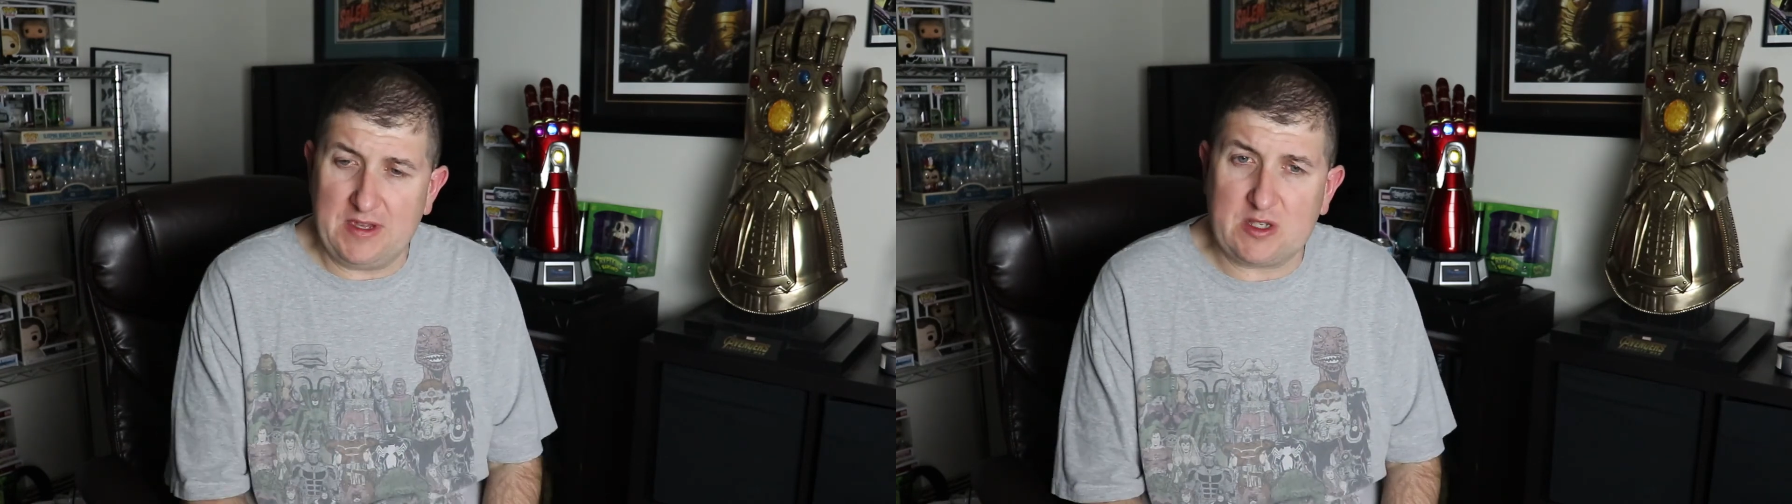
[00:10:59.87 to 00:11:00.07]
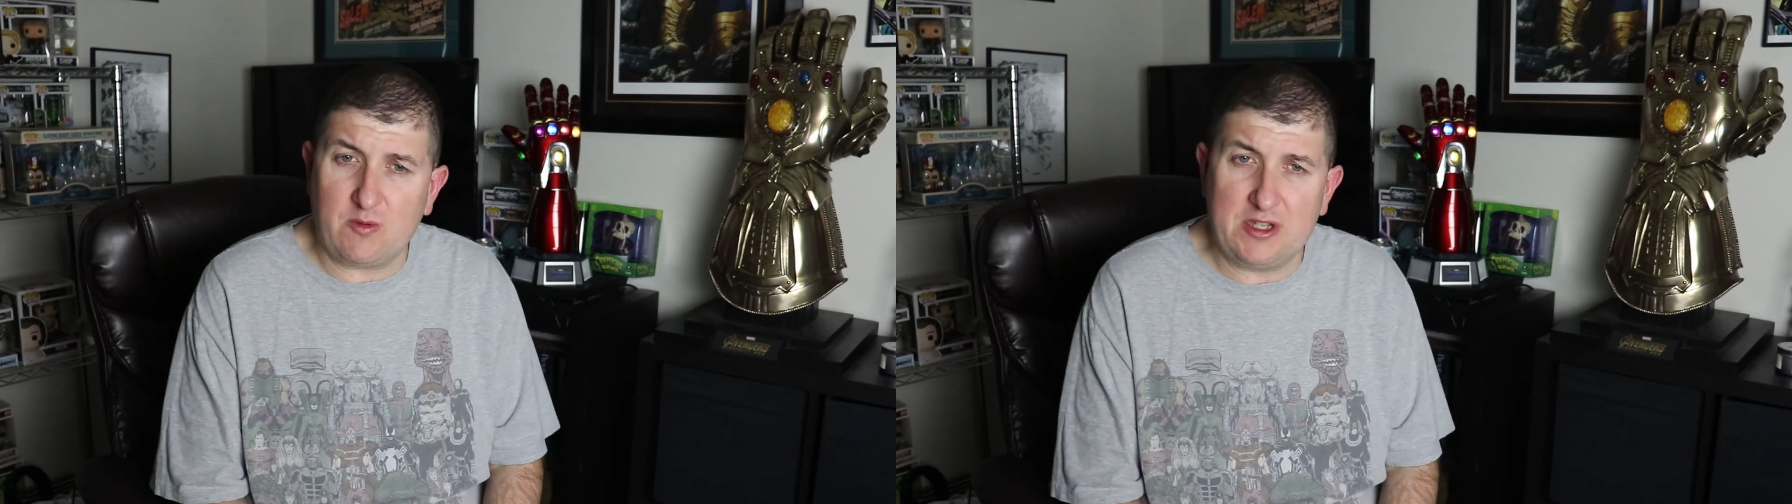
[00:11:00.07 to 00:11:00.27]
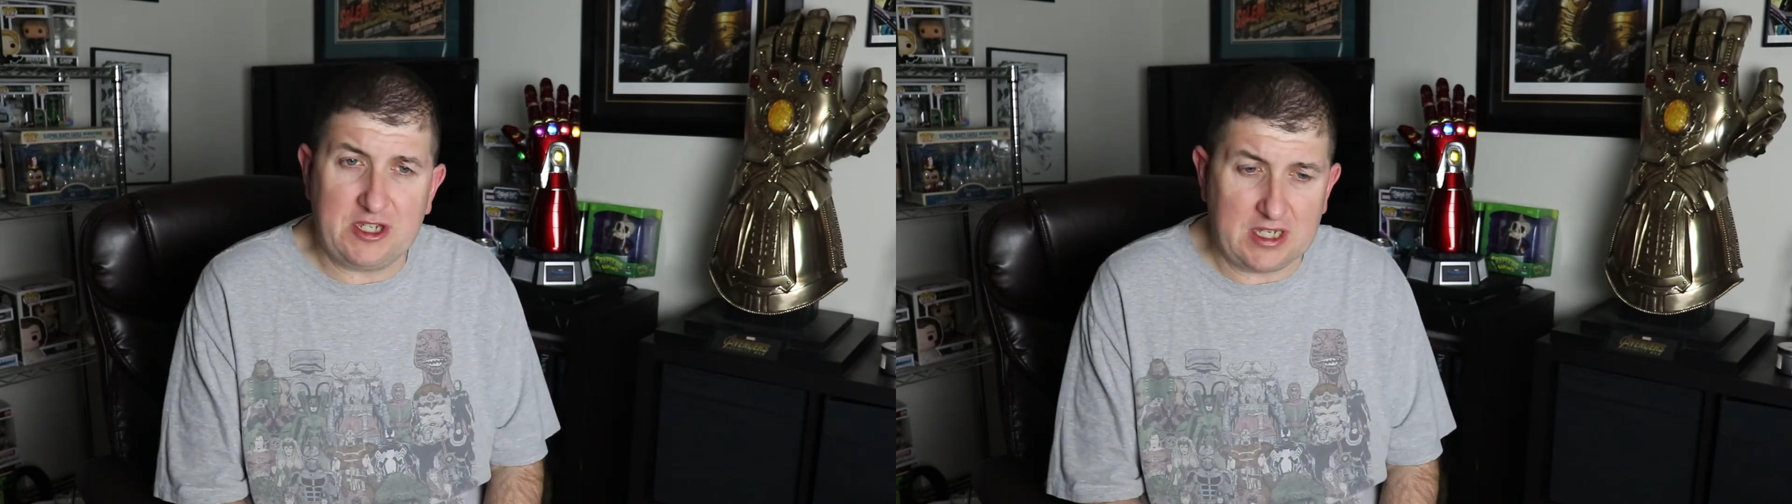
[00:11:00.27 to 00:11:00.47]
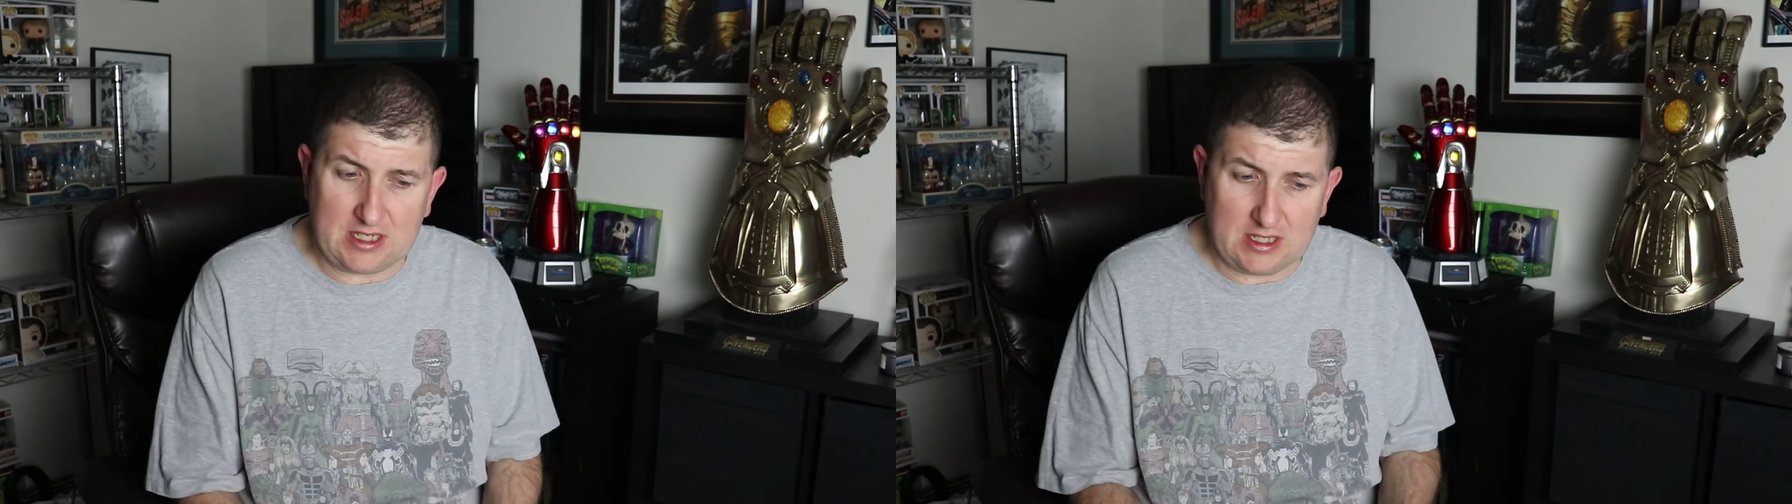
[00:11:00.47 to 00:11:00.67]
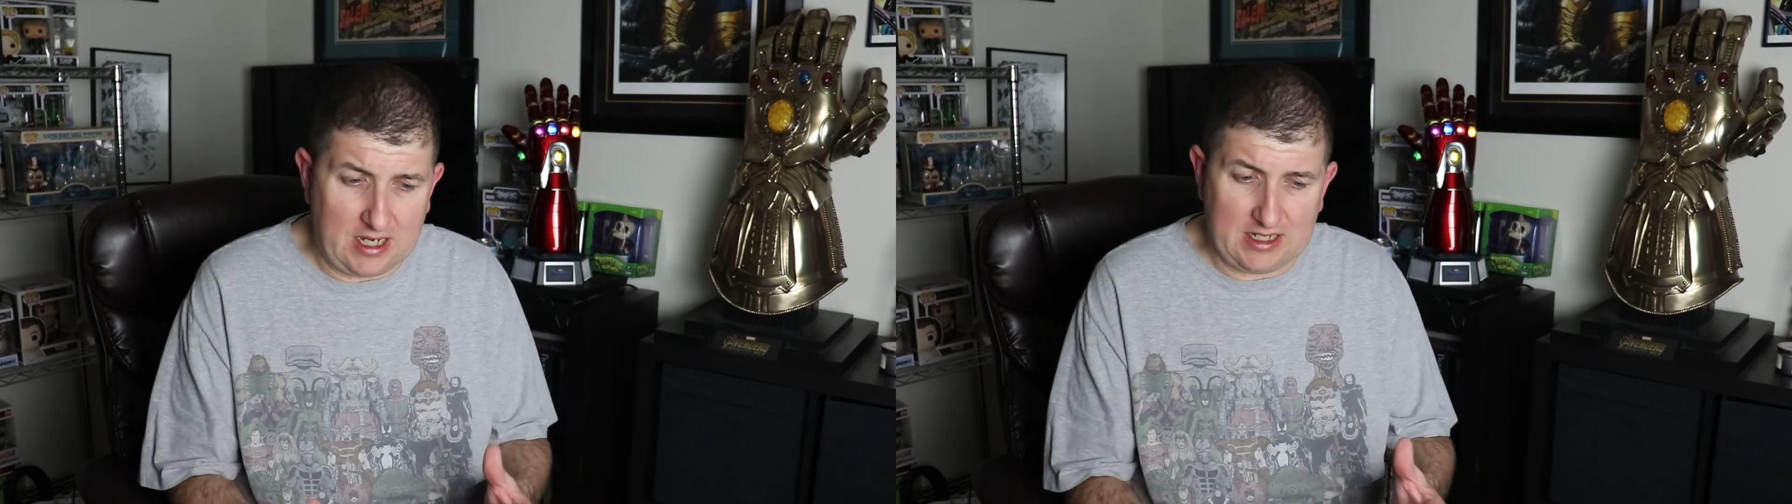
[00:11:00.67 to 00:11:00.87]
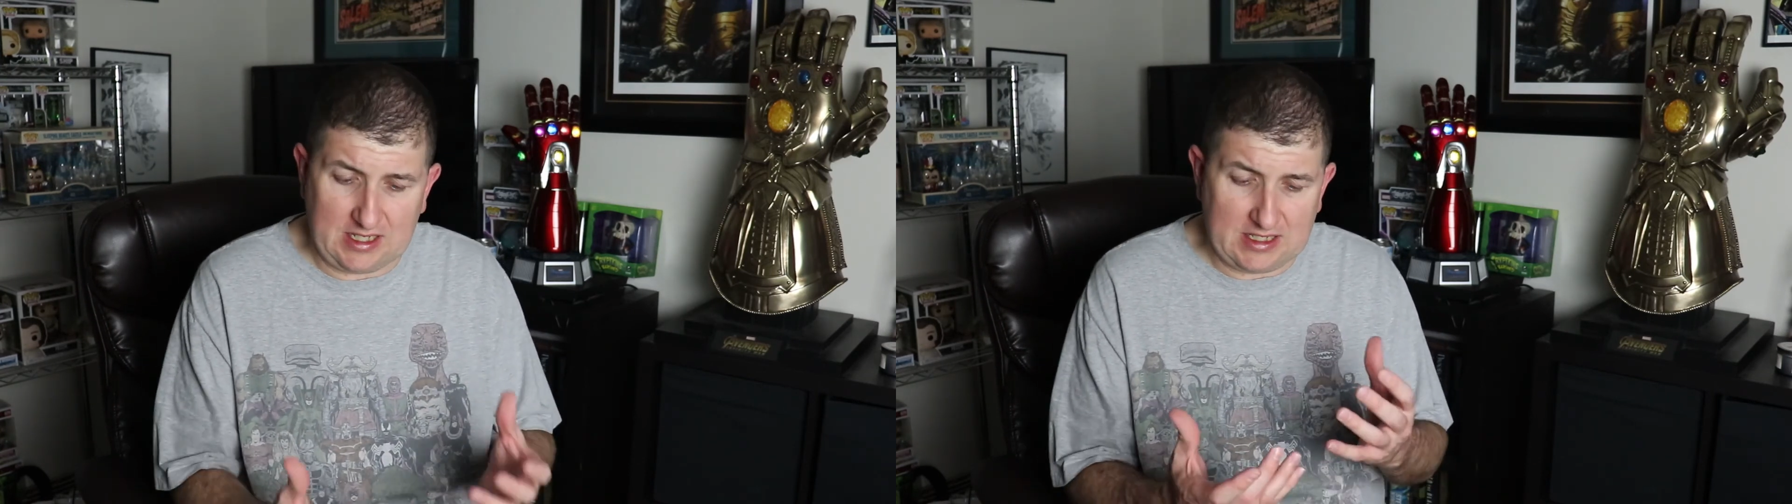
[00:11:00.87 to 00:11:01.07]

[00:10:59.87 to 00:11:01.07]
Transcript: This one just honestly